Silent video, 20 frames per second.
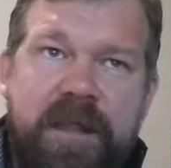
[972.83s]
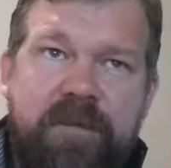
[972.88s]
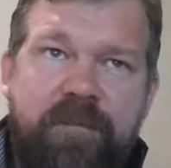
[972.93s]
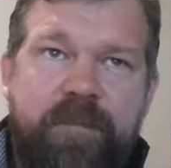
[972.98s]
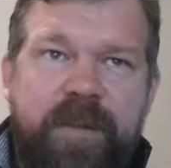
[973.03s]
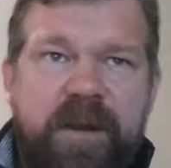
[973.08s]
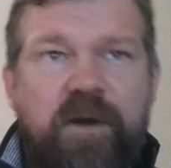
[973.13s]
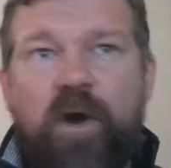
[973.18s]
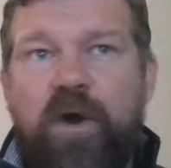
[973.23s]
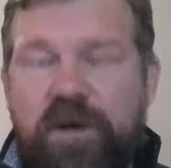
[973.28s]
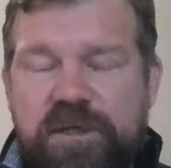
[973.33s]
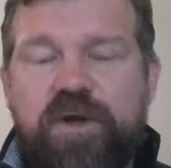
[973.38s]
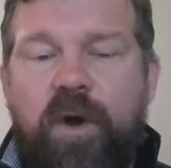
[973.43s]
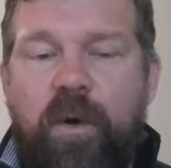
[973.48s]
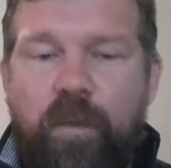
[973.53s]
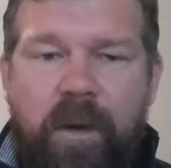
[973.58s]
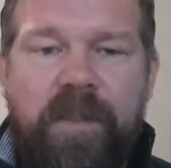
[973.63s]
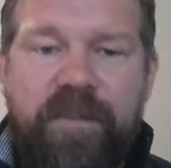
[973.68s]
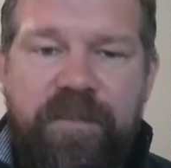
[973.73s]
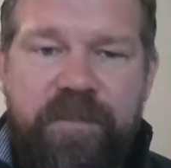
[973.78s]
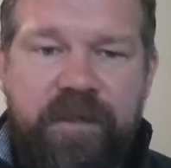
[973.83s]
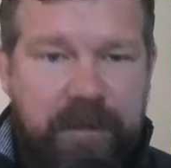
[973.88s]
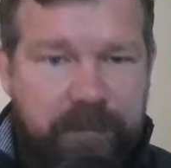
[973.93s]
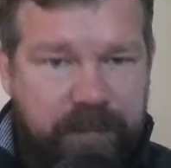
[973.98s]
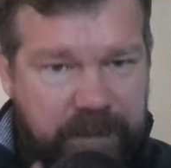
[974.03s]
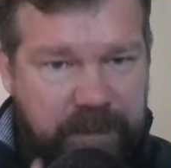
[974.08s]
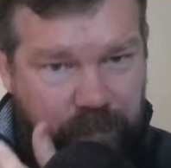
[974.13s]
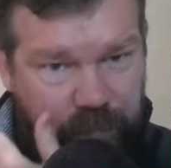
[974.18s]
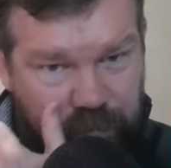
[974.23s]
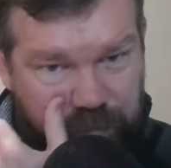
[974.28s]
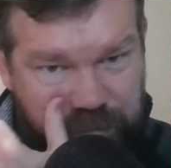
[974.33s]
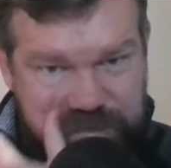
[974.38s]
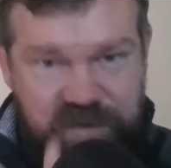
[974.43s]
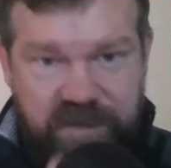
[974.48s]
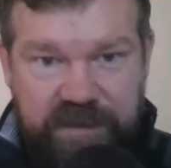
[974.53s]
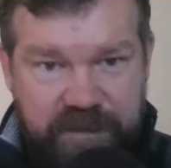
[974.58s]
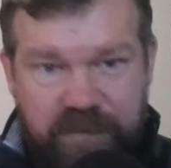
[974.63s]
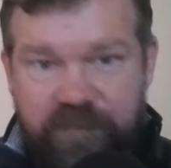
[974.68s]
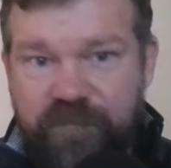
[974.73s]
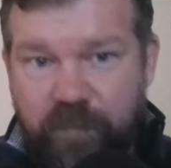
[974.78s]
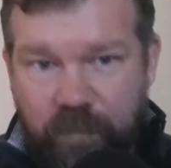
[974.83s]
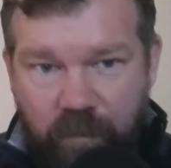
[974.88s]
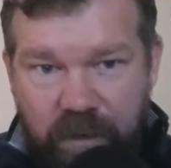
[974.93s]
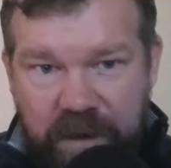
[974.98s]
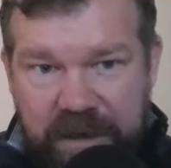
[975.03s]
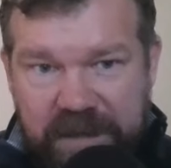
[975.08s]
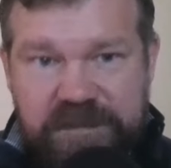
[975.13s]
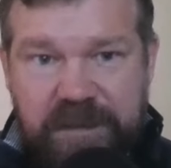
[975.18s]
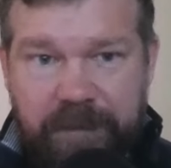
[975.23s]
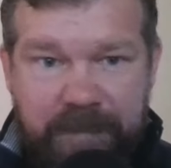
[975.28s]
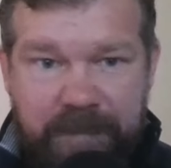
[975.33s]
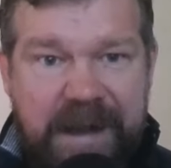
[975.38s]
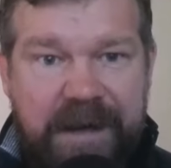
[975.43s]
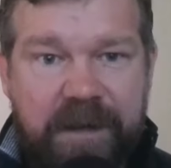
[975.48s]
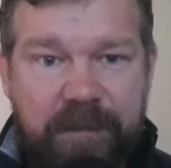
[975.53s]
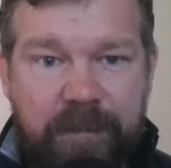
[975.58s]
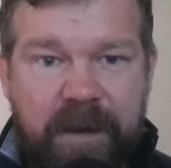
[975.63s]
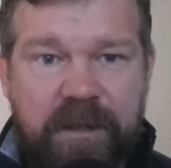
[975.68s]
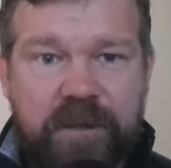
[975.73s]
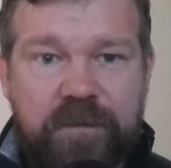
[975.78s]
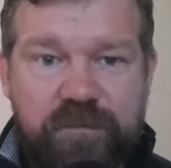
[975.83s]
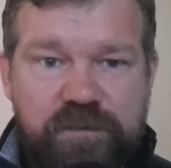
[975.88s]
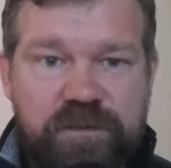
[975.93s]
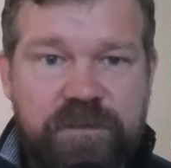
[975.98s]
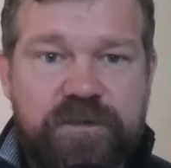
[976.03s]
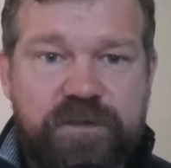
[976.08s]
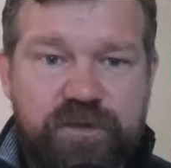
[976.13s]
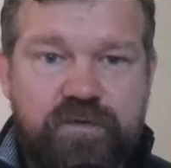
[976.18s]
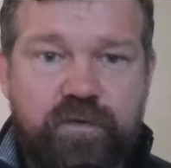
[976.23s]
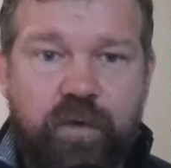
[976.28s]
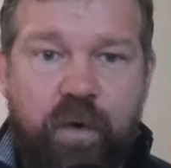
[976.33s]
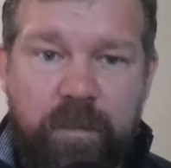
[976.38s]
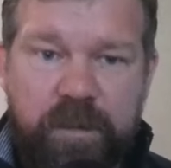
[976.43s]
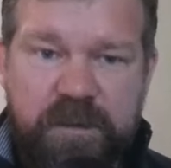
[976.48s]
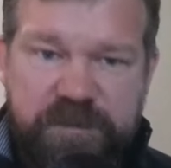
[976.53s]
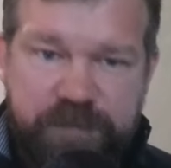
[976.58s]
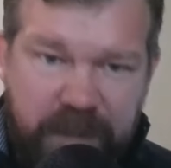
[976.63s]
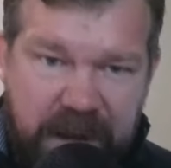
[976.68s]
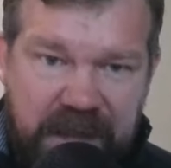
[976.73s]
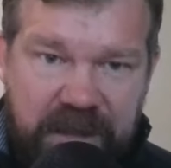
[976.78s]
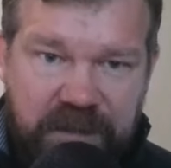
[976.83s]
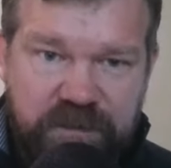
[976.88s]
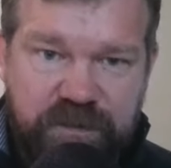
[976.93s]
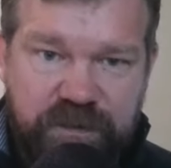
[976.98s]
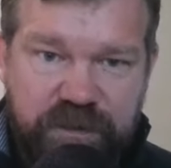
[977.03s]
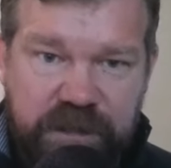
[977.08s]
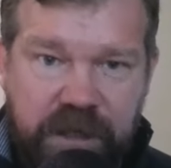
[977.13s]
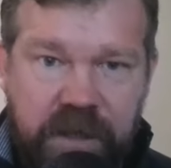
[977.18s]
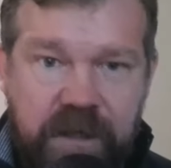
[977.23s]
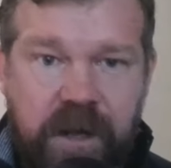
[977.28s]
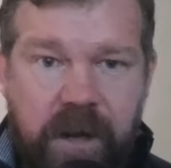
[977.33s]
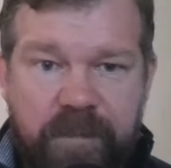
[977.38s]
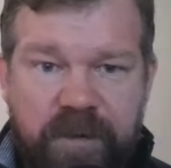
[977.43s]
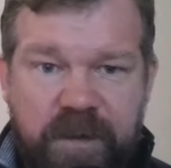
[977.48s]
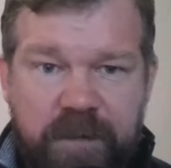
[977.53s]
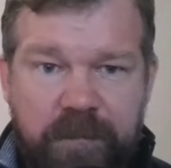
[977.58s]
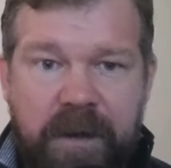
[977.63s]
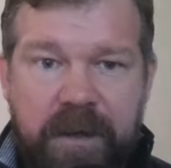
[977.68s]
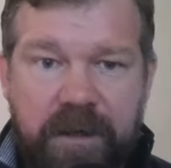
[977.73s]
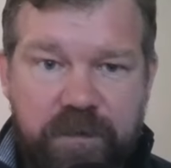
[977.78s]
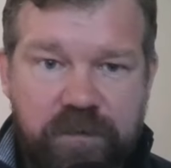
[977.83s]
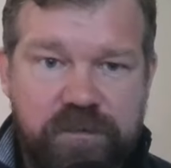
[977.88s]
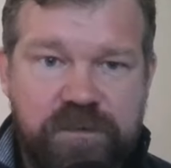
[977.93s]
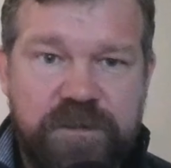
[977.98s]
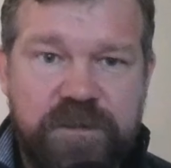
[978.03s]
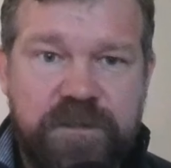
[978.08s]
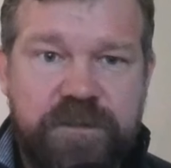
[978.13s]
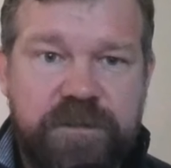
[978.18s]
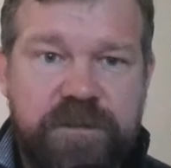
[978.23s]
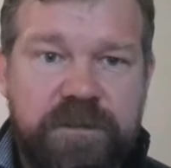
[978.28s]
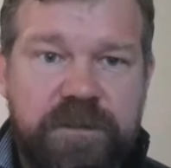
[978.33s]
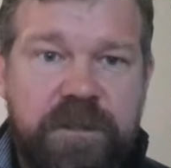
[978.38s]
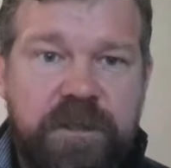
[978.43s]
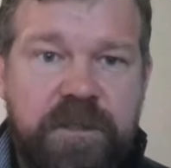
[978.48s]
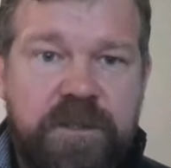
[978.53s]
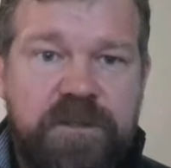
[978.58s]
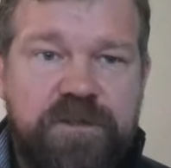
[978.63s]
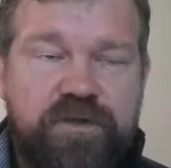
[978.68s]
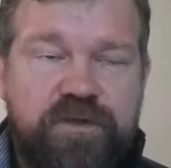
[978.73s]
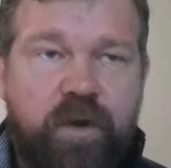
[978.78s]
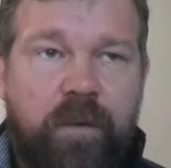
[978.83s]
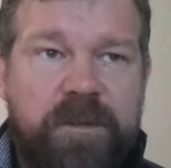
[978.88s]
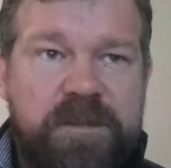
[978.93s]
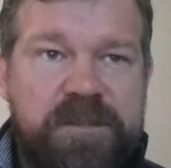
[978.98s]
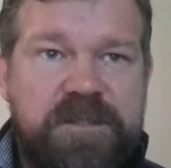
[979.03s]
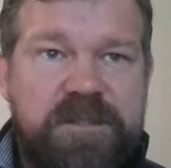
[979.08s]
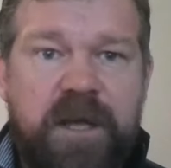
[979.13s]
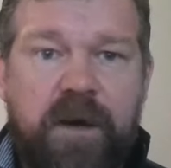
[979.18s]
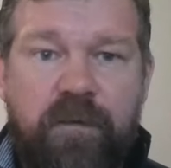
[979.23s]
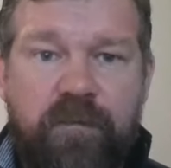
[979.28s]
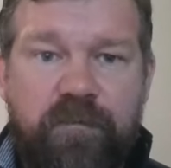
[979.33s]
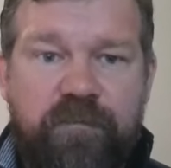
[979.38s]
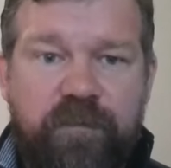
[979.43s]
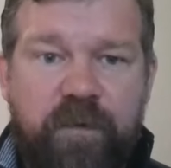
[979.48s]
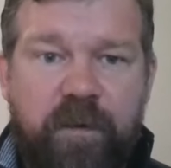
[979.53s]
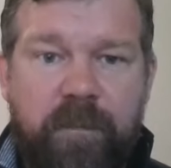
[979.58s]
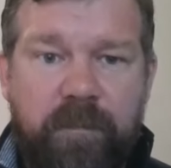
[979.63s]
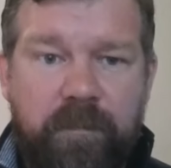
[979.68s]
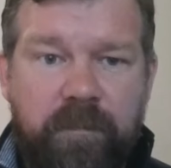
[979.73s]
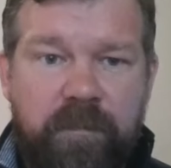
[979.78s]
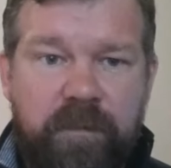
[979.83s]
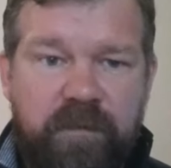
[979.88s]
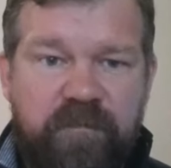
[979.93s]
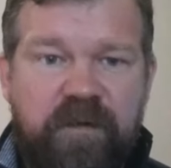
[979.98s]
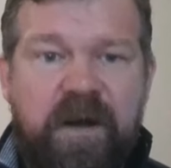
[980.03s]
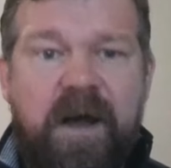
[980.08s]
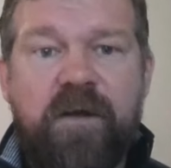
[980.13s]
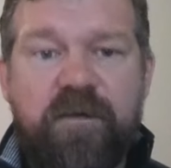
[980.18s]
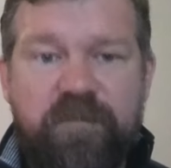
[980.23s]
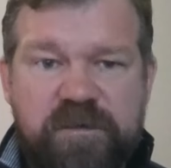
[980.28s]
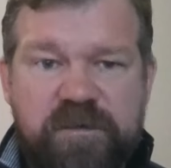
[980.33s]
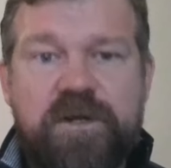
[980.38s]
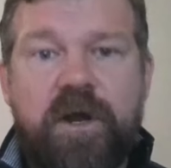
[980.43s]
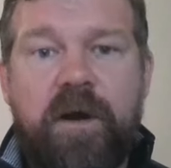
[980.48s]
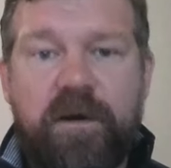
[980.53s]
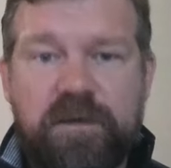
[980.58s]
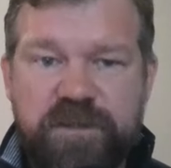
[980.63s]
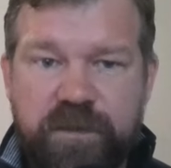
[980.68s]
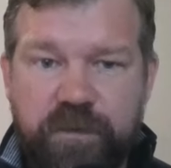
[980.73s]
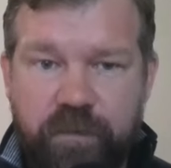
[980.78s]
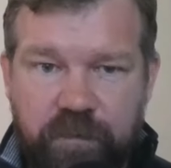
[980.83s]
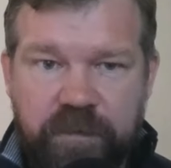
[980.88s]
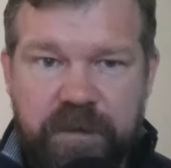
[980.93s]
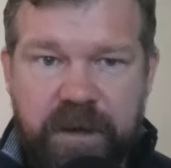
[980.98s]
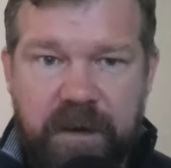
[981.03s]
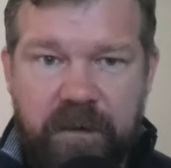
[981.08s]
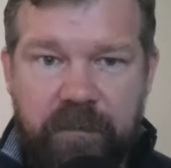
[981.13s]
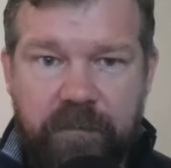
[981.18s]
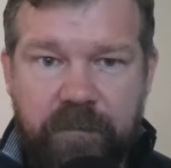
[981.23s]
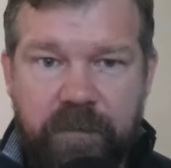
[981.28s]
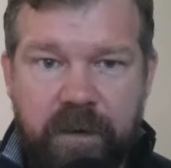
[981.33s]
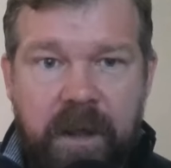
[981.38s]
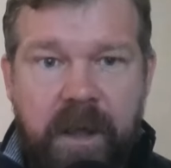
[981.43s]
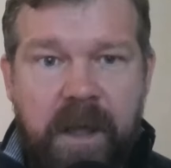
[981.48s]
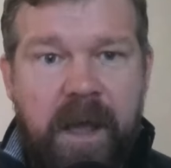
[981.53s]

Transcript: Bitcoin is not one thing. People use it in different ways. A bank might use it to shore up its balance sheet. A company might use it to stop itself from the value of its currency going down.